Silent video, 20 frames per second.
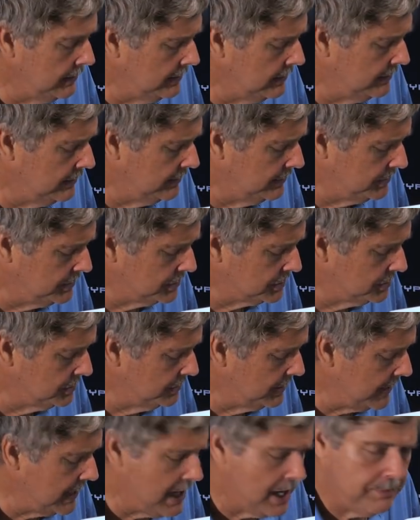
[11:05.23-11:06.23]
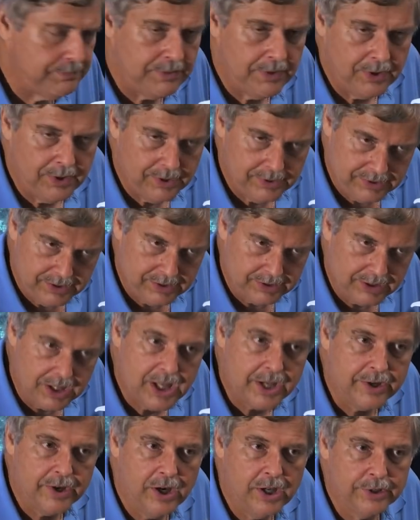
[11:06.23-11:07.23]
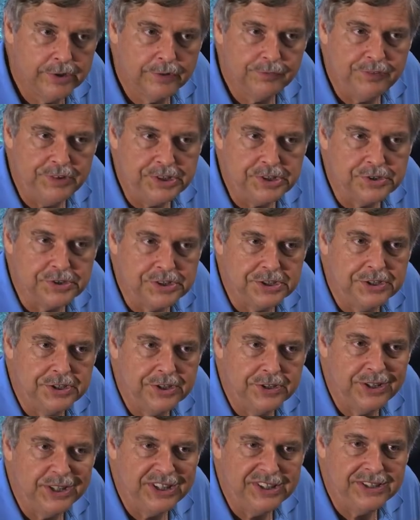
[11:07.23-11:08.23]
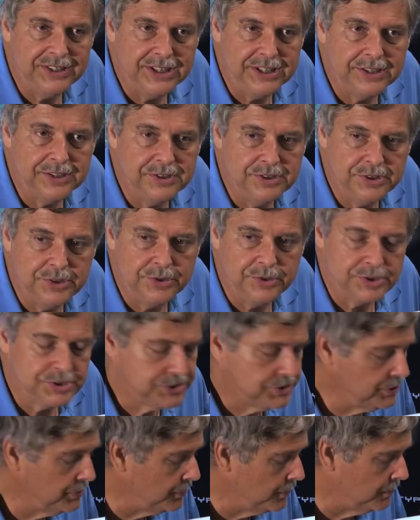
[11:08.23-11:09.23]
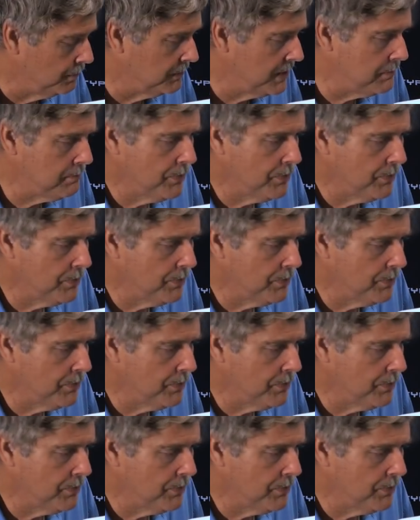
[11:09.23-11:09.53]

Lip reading: In addition, they have a lot of other features in there that they can do too.